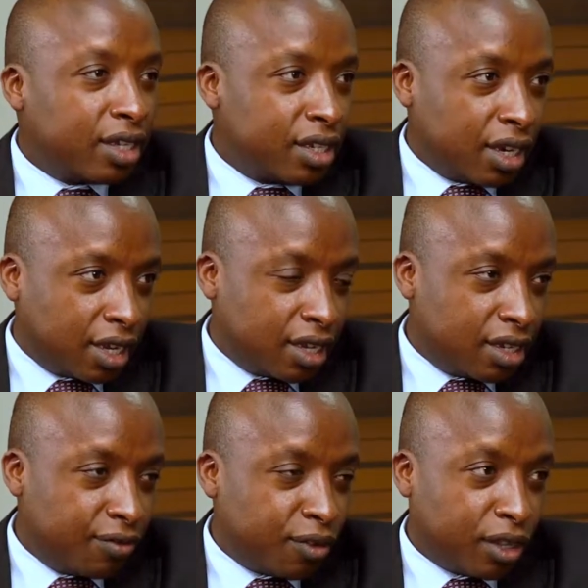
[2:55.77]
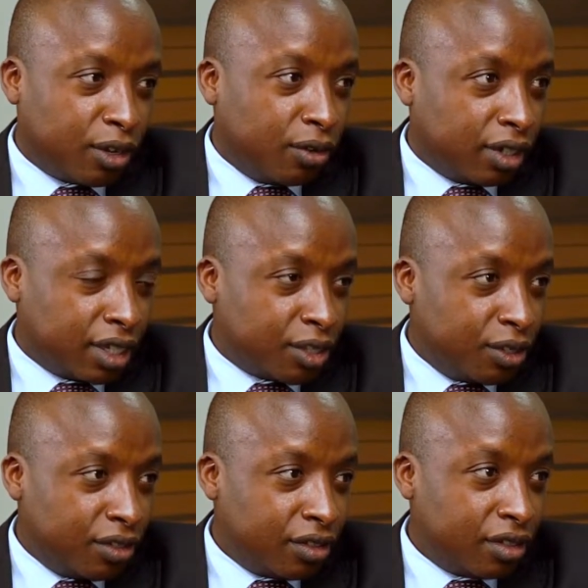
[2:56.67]
is delegating for the wrong
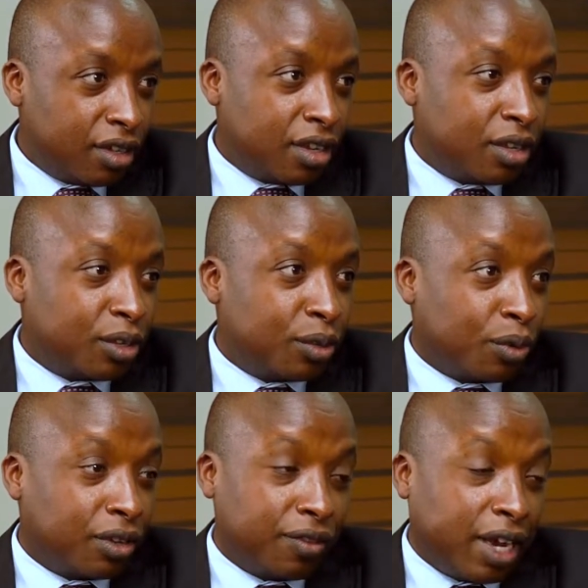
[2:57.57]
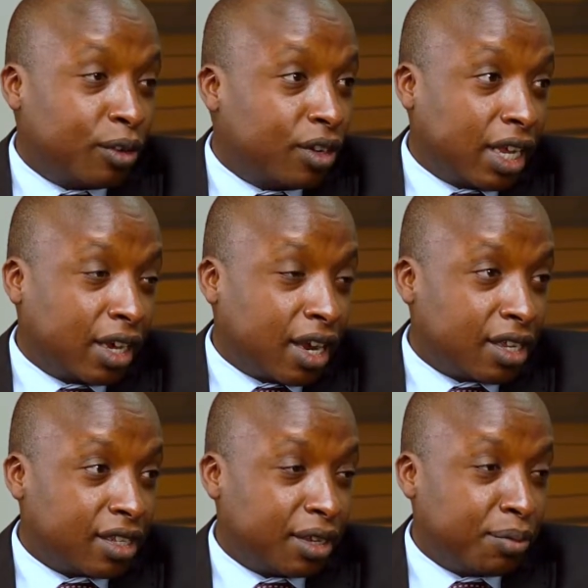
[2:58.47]
reason. So if I don't like an
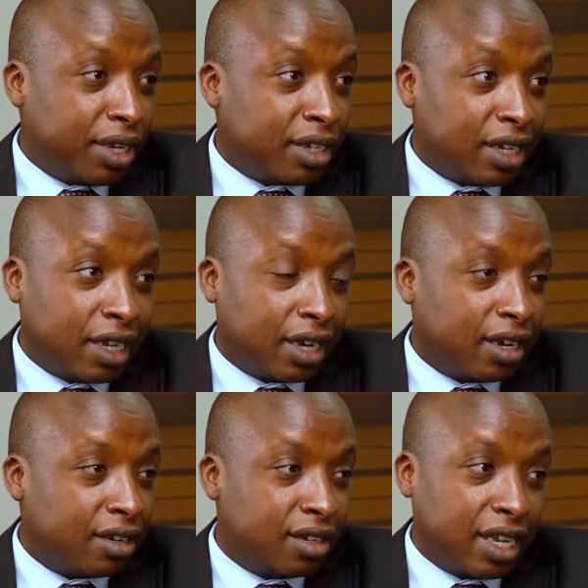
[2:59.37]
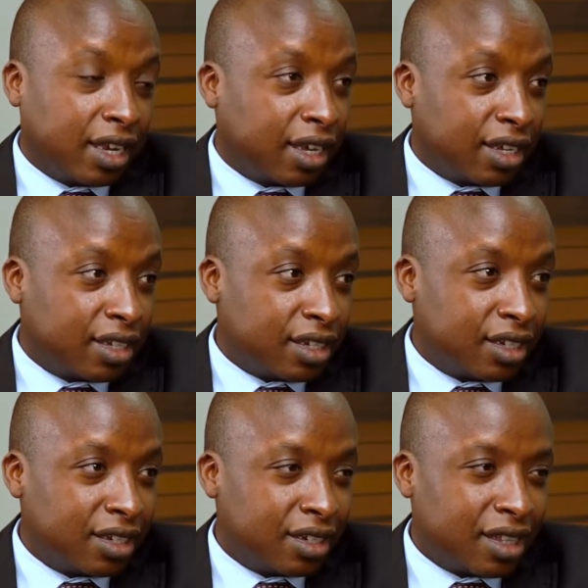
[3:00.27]
assignment and I delegate
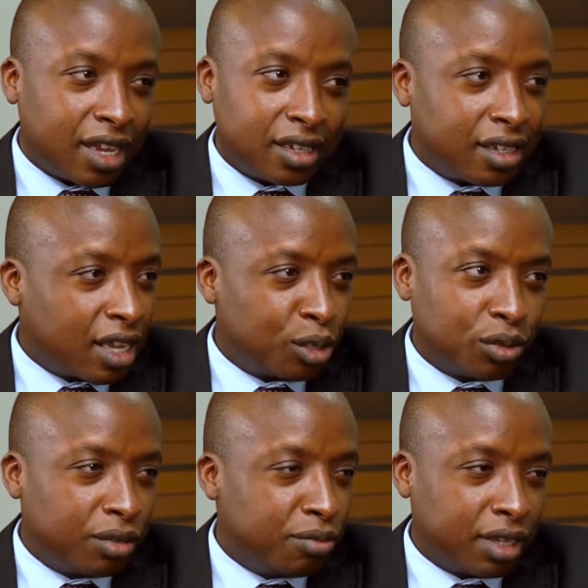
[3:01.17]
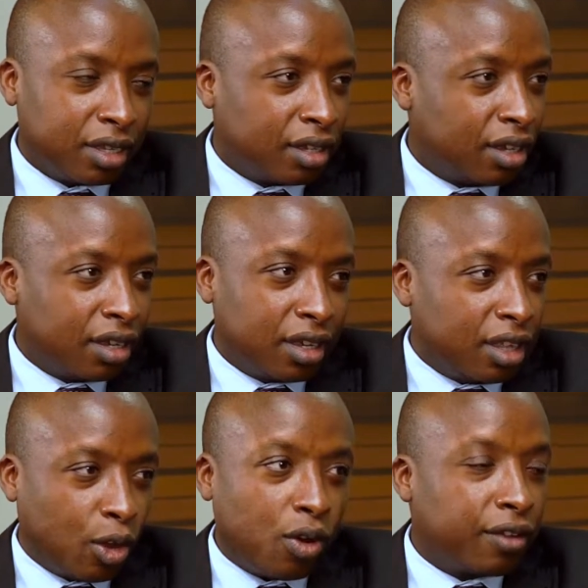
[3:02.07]
it, that shouldn't be
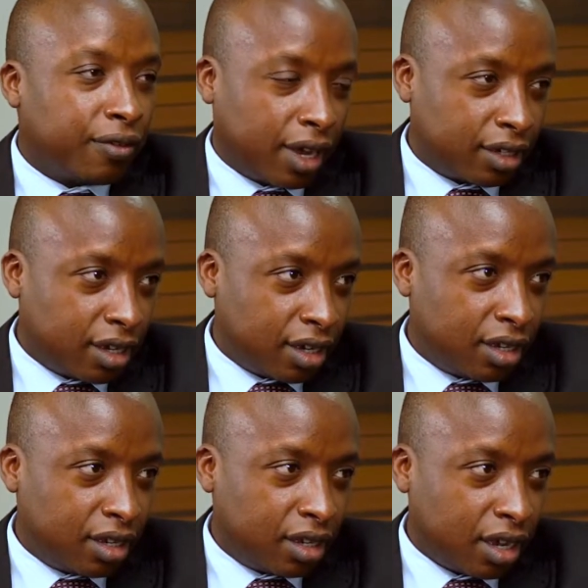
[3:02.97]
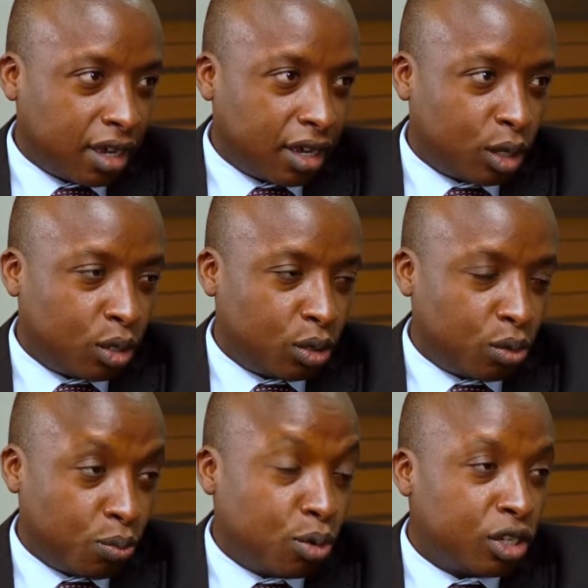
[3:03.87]
the only factor
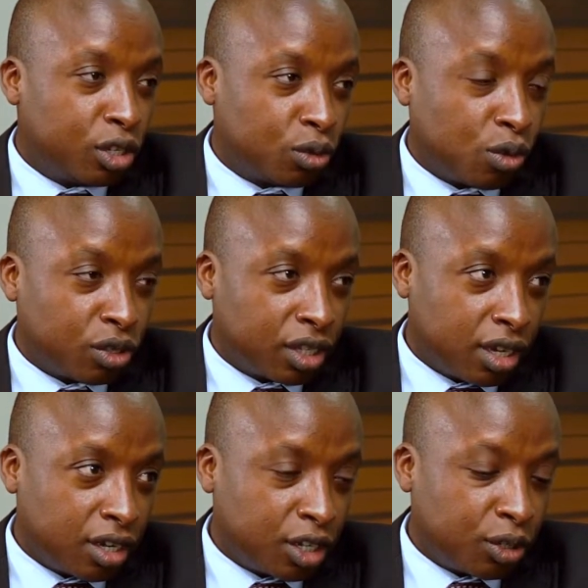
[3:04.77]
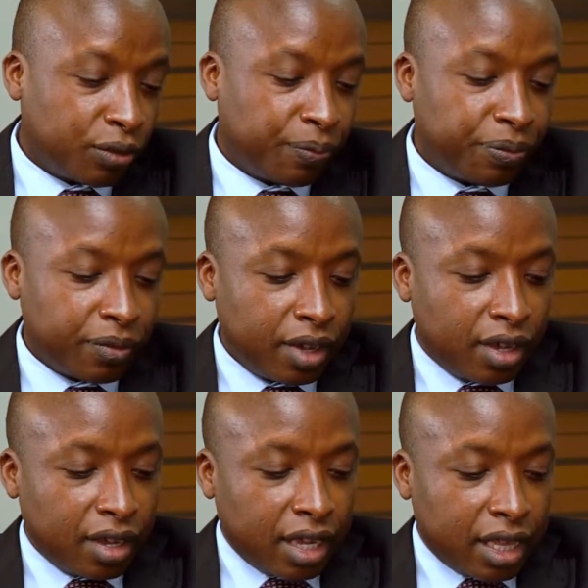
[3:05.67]
to put into consideration.
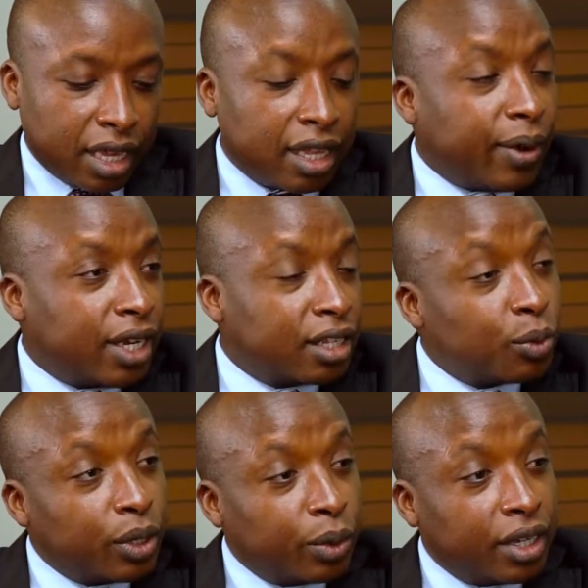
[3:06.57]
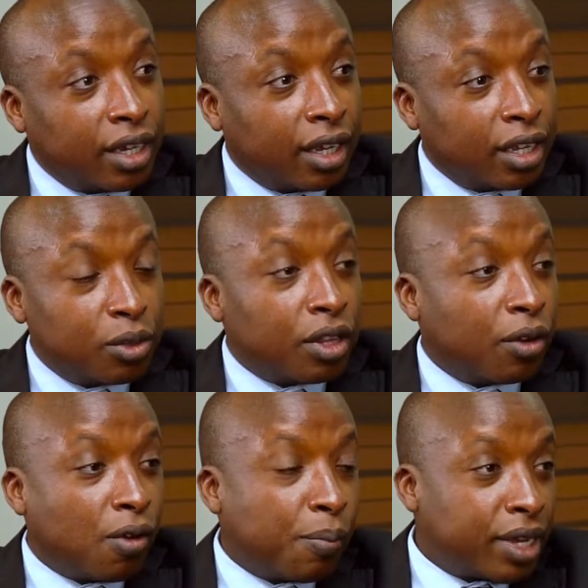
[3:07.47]
The other one is when we delegate to the
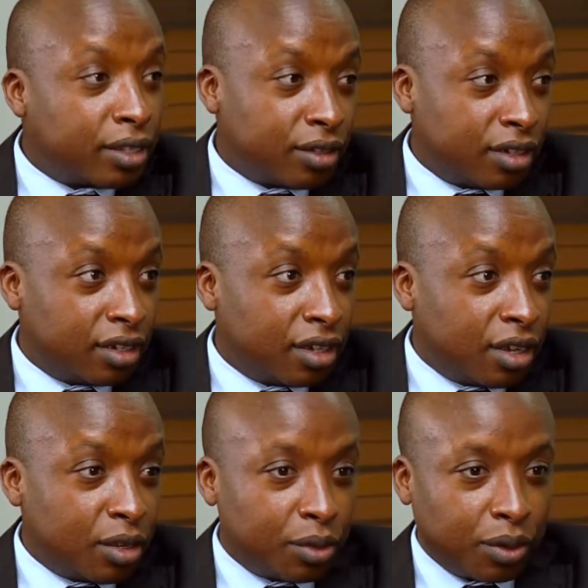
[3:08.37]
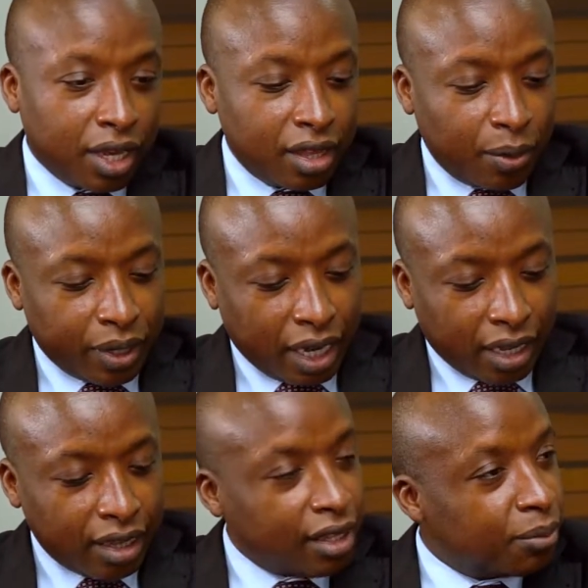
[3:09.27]
wrong person. So either we
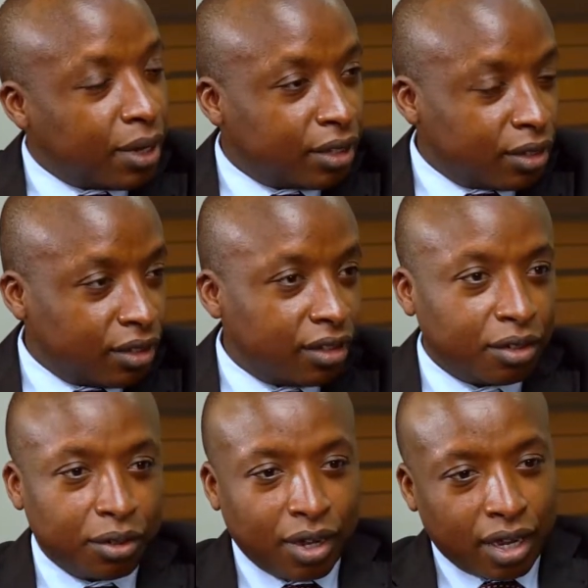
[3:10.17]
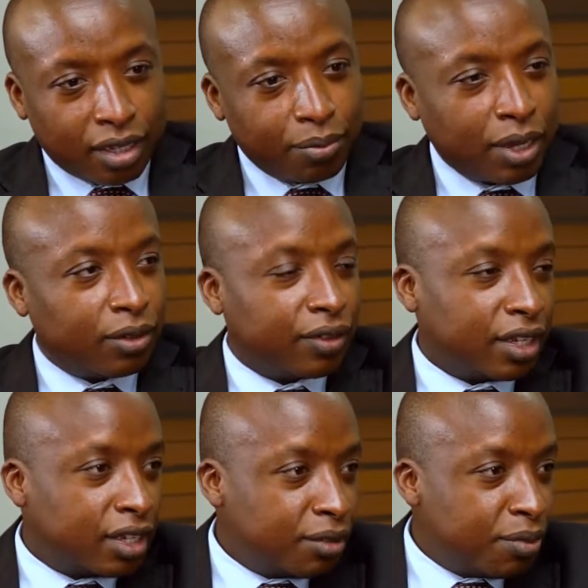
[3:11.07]
like this person, as part of the
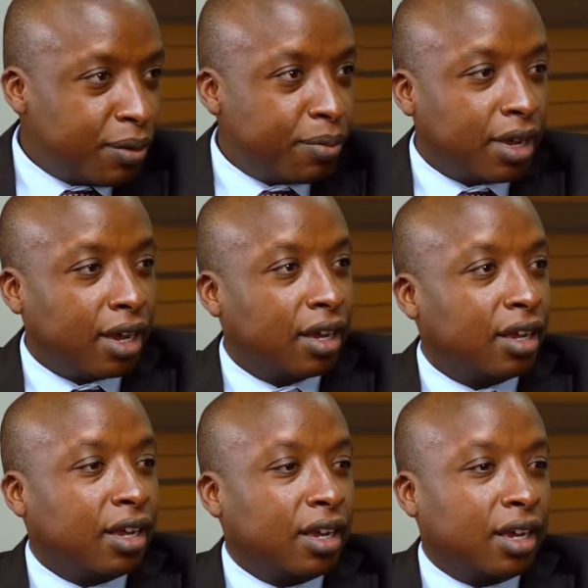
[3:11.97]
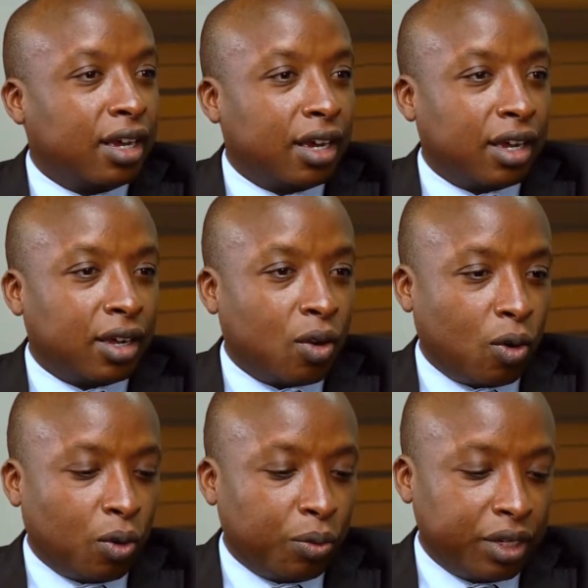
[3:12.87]
team member,
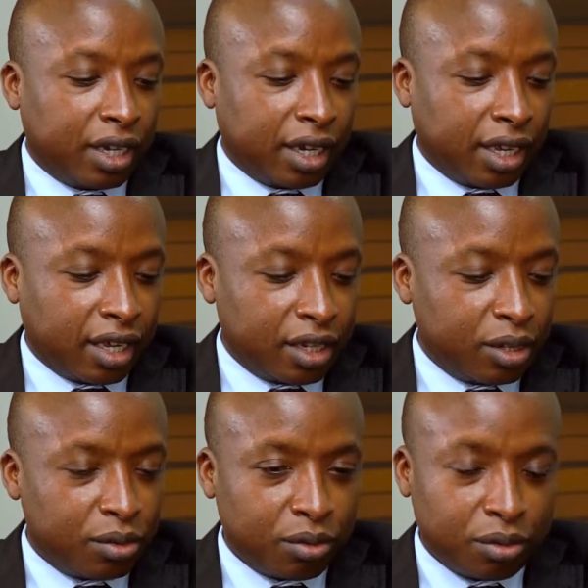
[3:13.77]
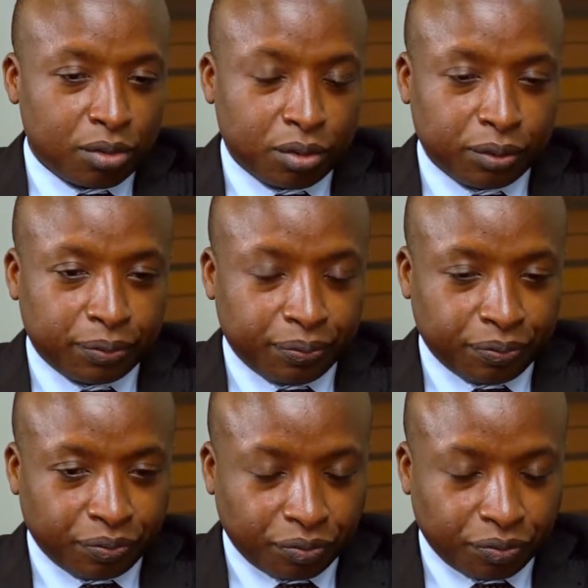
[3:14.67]
or we delegate to